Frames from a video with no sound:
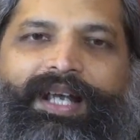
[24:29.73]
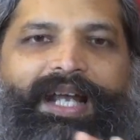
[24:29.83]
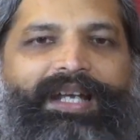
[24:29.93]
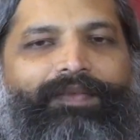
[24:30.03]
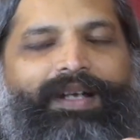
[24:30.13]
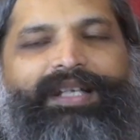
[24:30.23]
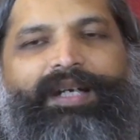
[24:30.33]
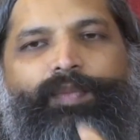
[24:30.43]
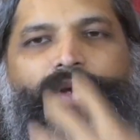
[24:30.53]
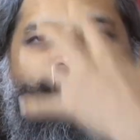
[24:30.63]
And if at
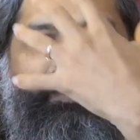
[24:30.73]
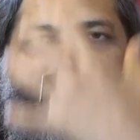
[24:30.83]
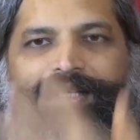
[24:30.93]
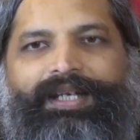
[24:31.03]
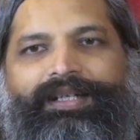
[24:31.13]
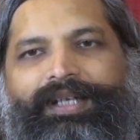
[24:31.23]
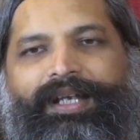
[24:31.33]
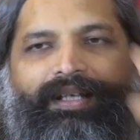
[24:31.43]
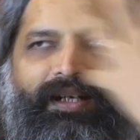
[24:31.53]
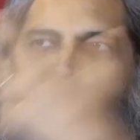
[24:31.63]
that point the
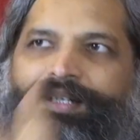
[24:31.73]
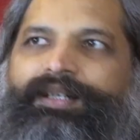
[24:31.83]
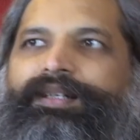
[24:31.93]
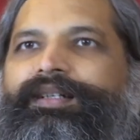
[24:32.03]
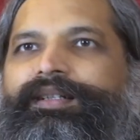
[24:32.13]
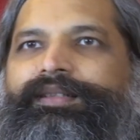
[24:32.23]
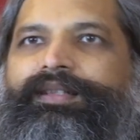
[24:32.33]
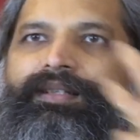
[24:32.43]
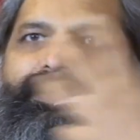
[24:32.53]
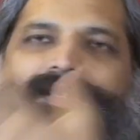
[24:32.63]
integrity,
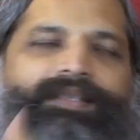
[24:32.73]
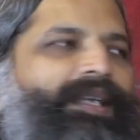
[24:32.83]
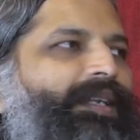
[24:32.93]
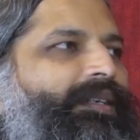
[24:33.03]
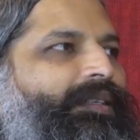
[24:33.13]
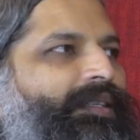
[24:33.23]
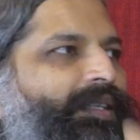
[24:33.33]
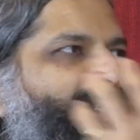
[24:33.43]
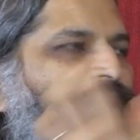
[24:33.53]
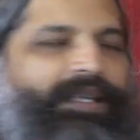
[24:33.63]
the
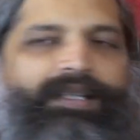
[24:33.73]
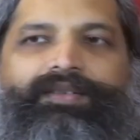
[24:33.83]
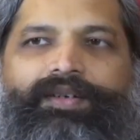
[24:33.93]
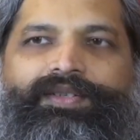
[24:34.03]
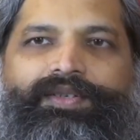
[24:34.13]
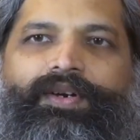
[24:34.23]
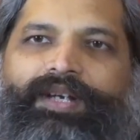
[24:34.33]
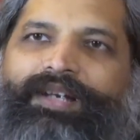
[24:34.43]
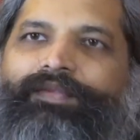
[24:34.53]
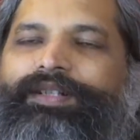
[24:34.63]
sincerity is not
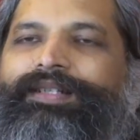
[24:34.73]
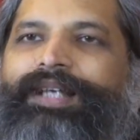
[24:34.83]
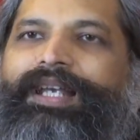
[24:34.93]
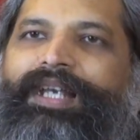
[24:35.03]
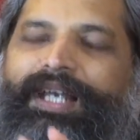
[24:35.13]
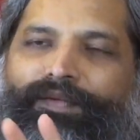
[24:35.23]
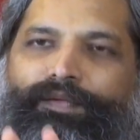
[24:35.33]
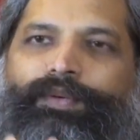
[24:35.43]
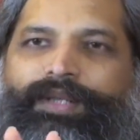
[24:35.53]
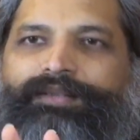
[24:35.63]
strong enough, or the psychic
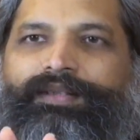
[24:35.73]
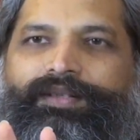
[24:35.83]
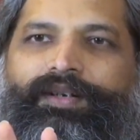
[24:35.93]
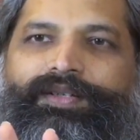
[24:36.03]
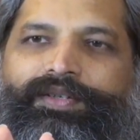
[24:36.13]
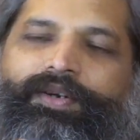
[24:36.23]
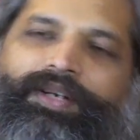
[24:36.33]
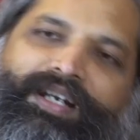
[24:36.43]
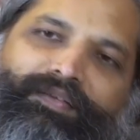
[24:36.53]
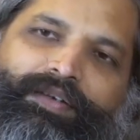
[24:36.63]
influence is not
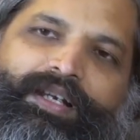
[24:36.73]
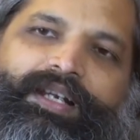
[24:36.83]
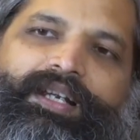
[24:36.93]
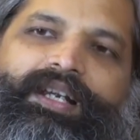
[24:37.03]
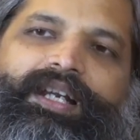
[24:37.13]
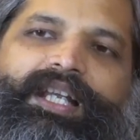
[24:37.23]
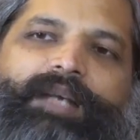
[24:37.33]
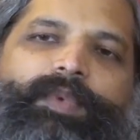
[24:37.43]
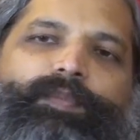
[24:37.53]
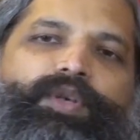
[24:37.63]
strong enough, it
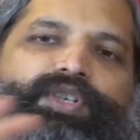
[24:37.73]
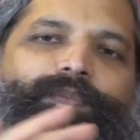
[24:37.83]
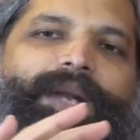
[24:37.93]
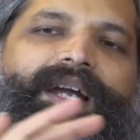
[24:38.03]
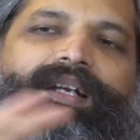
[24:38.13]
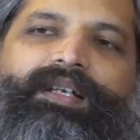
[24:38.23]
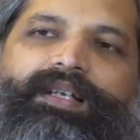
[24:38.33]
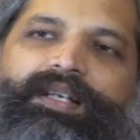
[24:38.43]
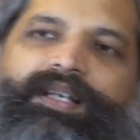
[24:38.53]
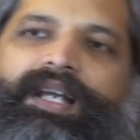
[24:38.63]
can be pushed back
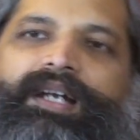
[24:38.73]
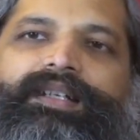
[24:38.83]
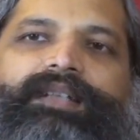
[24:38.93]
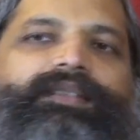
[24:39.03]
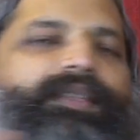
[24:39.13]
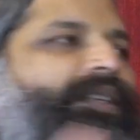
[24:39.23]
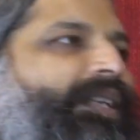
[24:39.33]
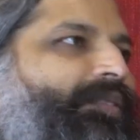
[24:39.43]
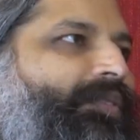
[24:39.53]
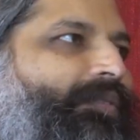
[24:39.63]
and the other thing
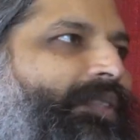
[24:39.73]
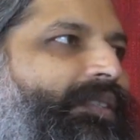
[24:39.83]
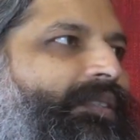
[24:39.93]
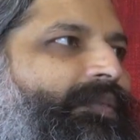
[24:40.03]
takes over.